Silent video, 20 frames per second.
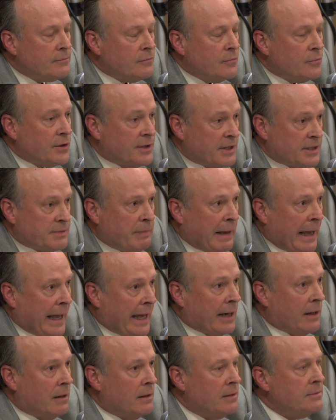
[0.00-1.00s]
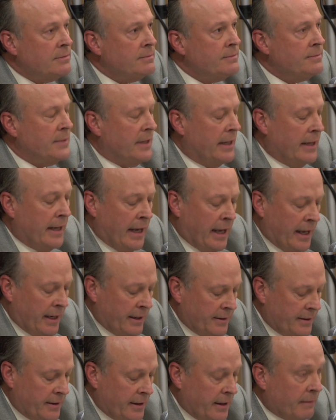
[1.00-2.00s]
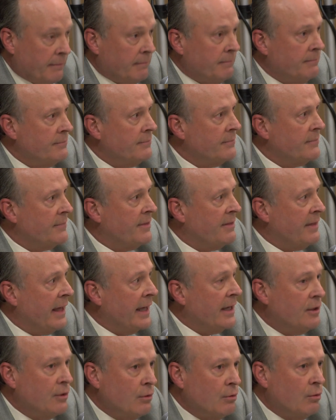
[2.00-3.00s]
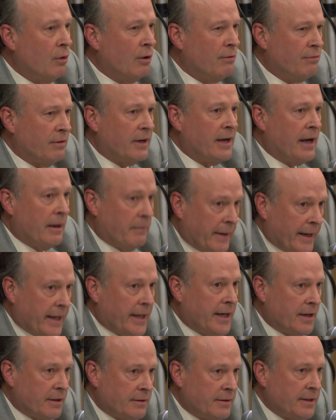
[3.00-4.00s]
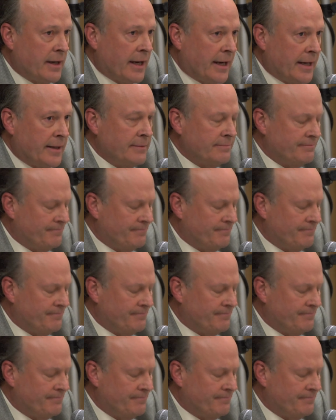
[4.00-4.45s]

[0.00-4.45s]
with this panel. And thank you all for coming here tonight.